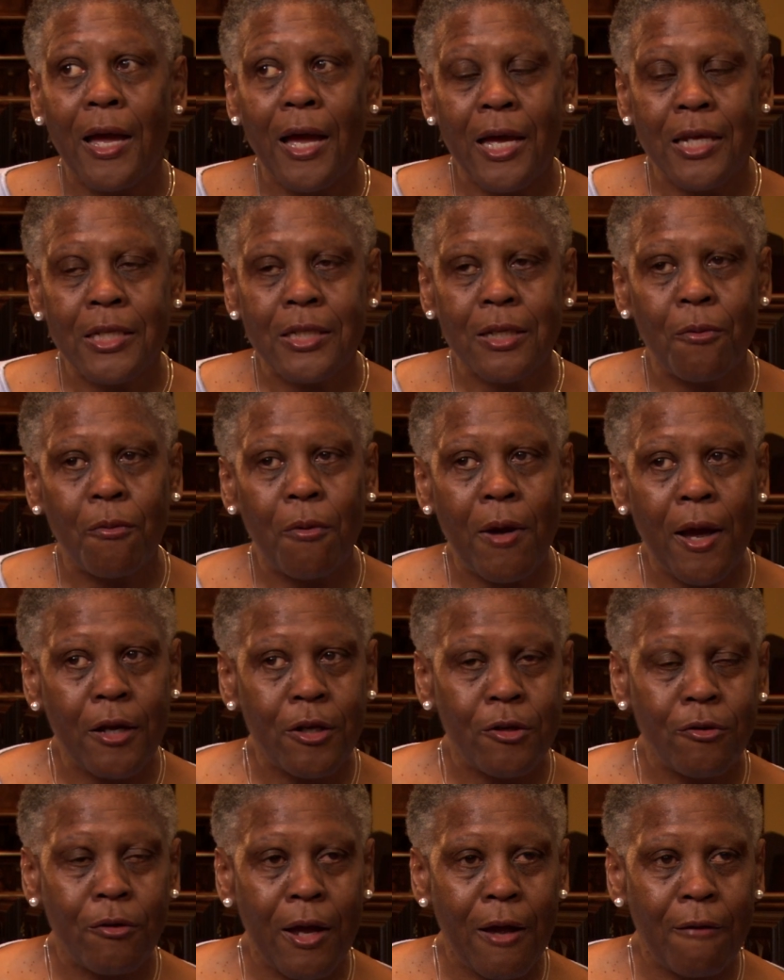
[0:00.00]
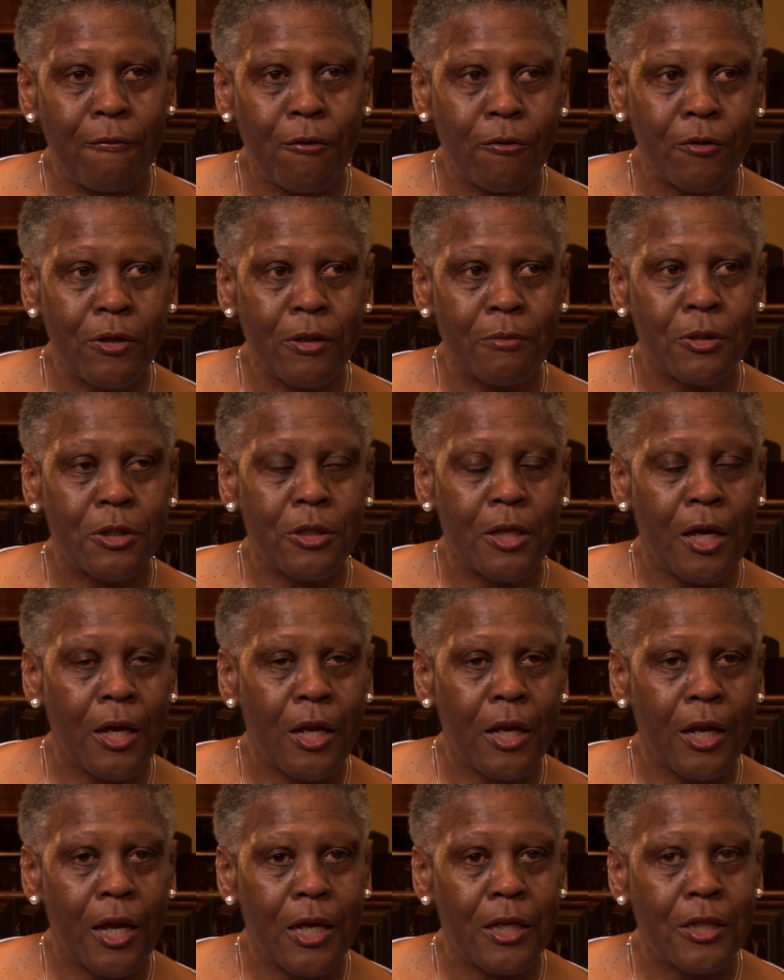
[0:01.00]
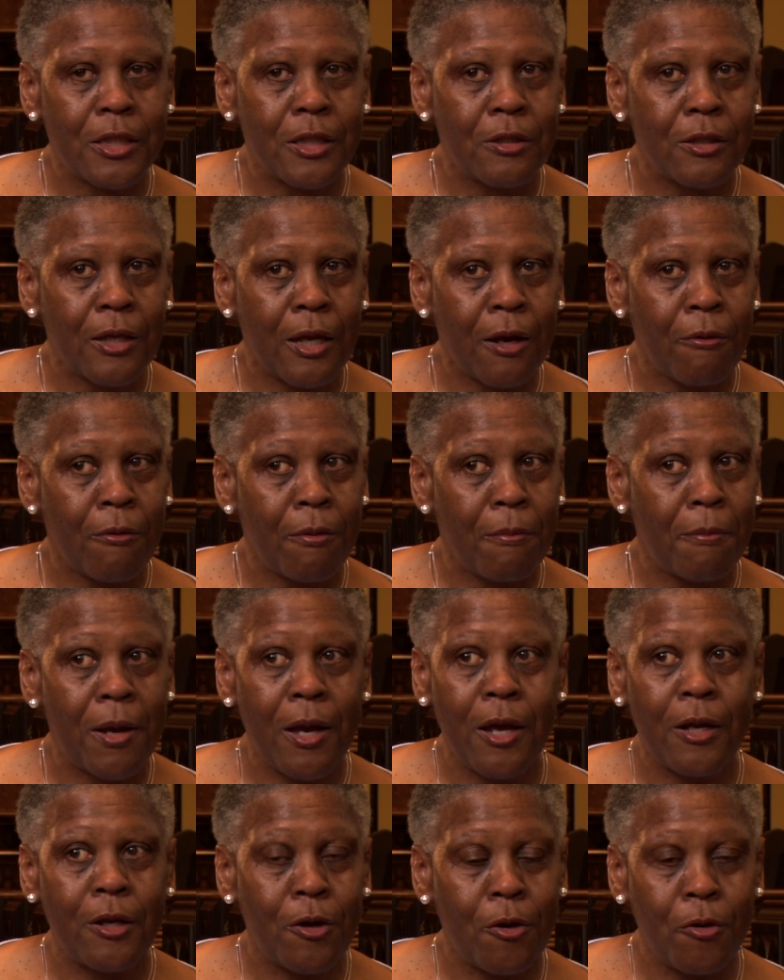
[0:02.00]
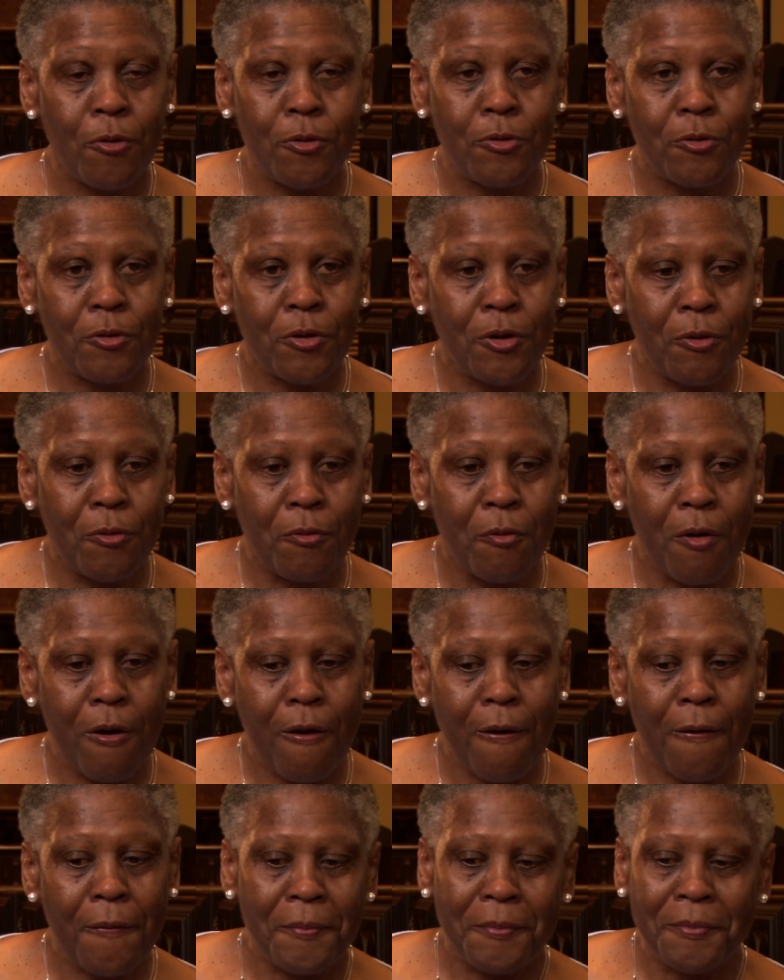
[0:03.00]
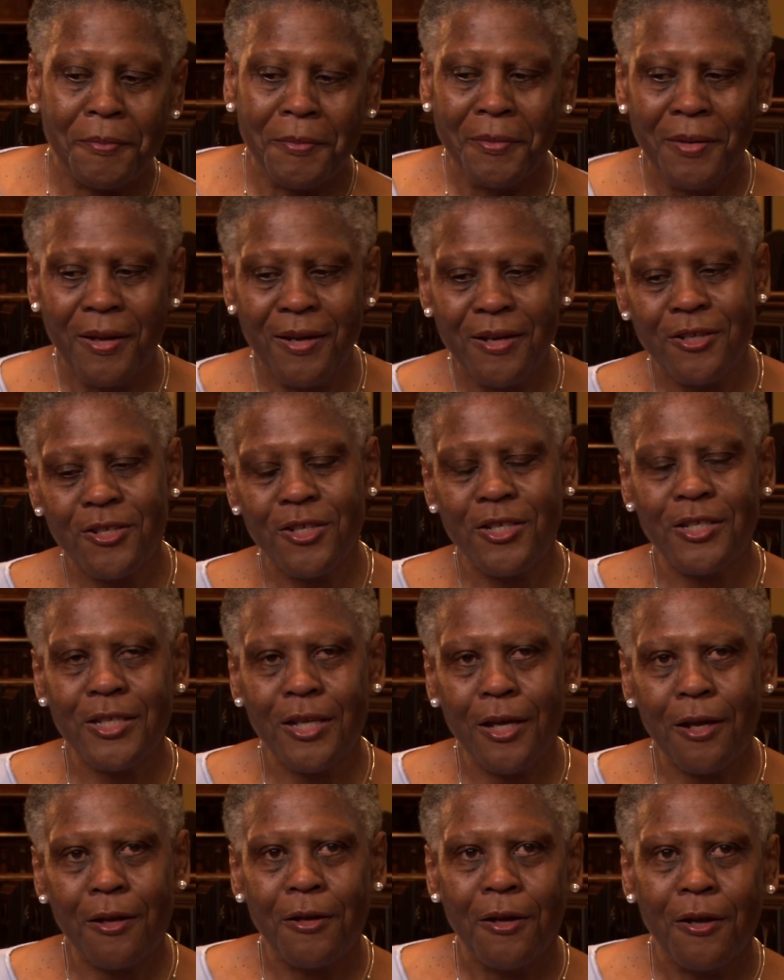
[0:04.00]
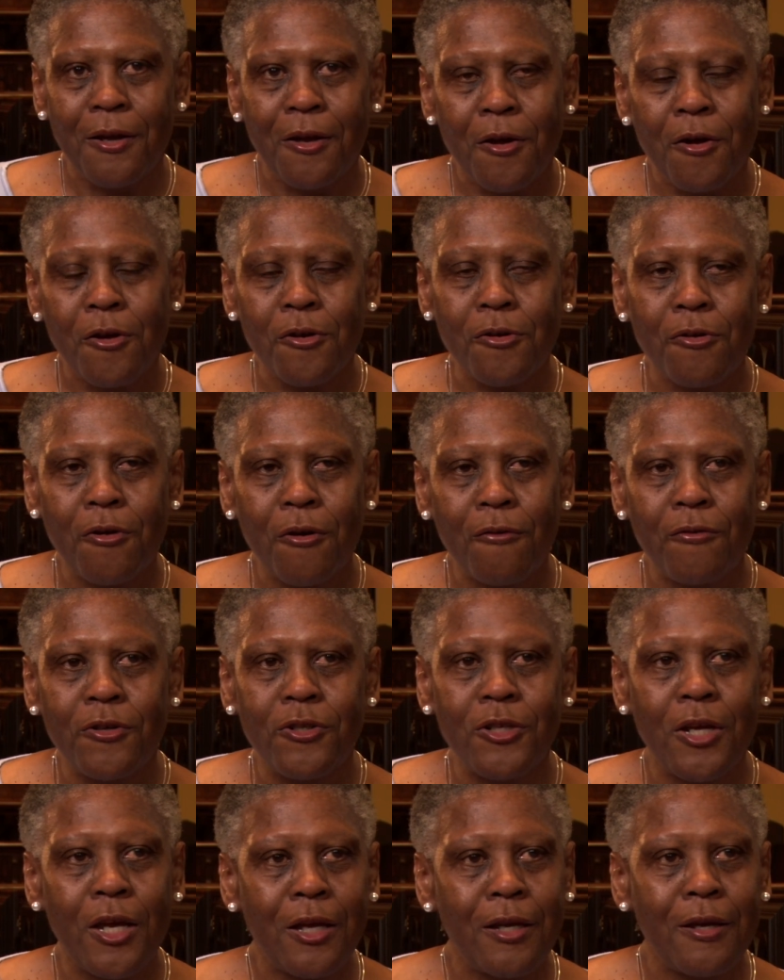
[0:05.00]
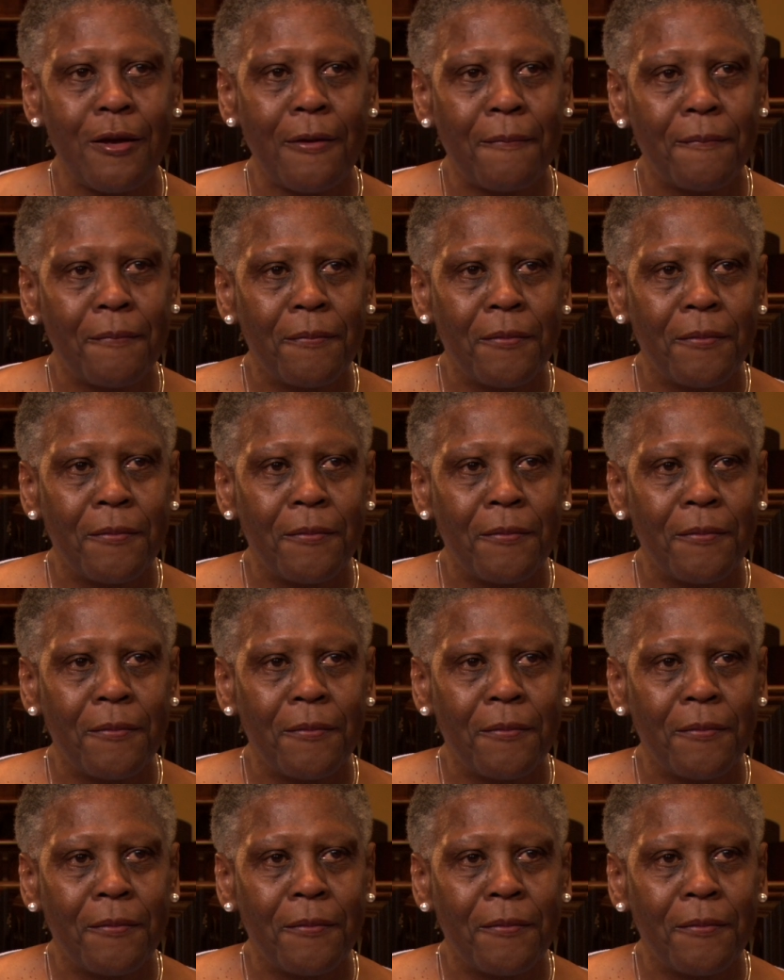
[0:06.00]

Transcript: I said, why do you have on them sunglasses? Everybody knows who you are. She said, Dora Virginia,